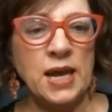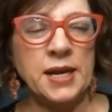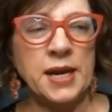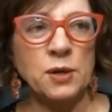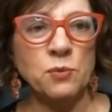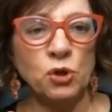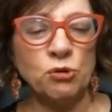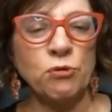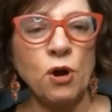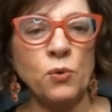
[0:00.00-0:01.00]
and I will
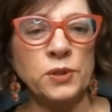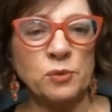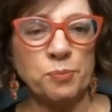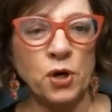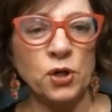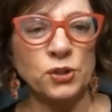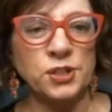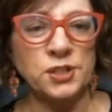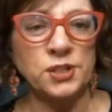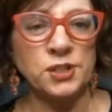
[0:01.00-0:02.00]
grow as a
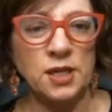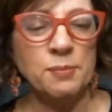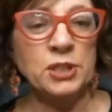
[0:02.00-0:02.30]
person,